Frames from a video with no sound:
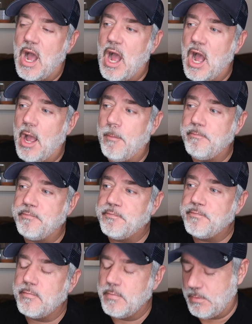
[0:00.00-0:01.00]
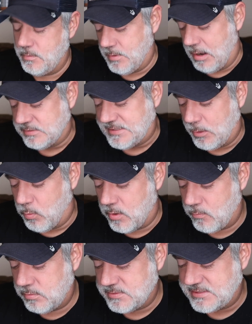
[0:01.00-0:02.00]
Um, I was like,
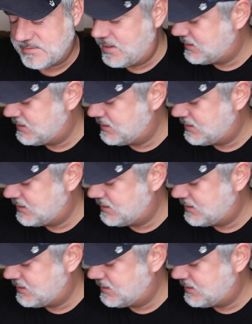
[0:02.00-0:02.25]
where, what was this